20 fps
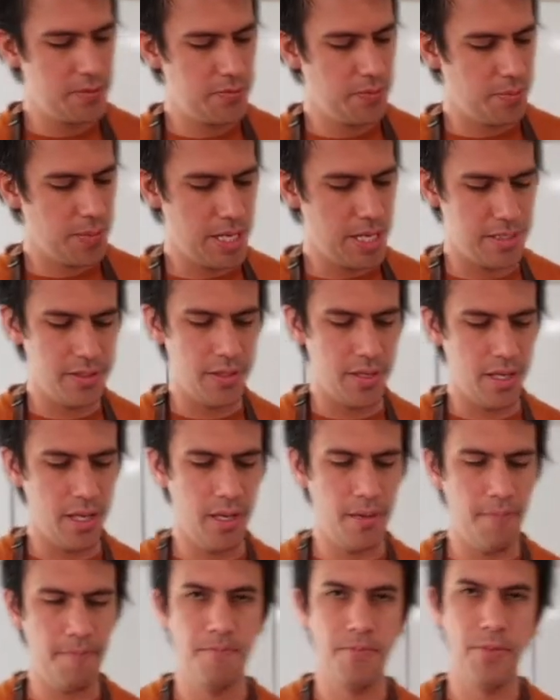yesterday.
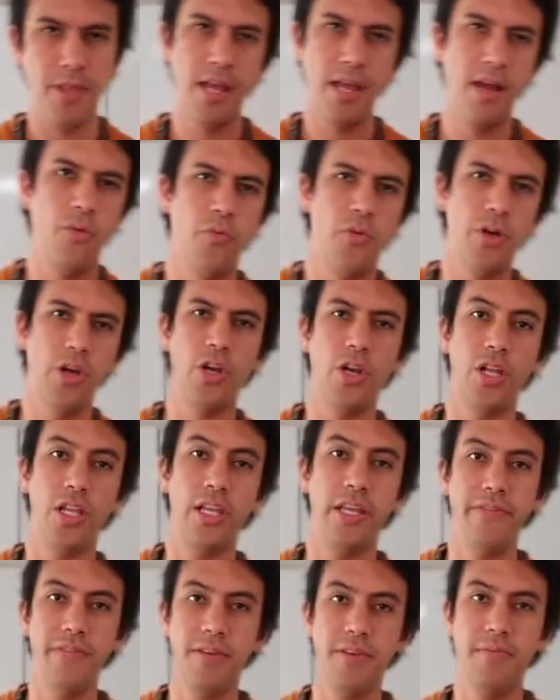We're gonna leave
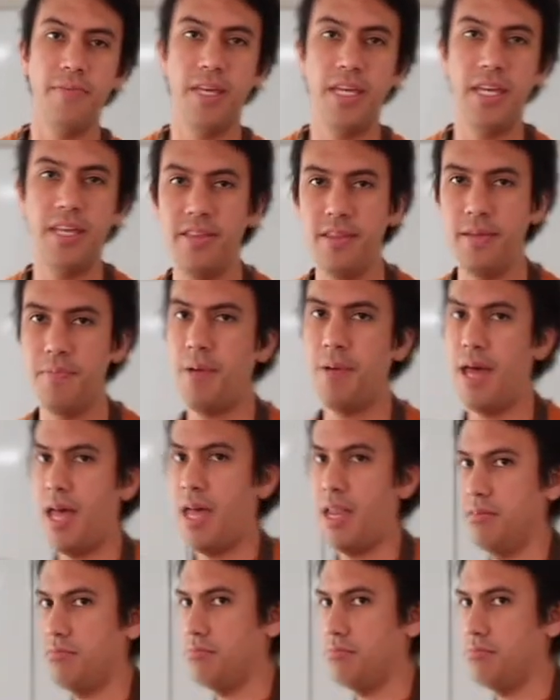them in the pan,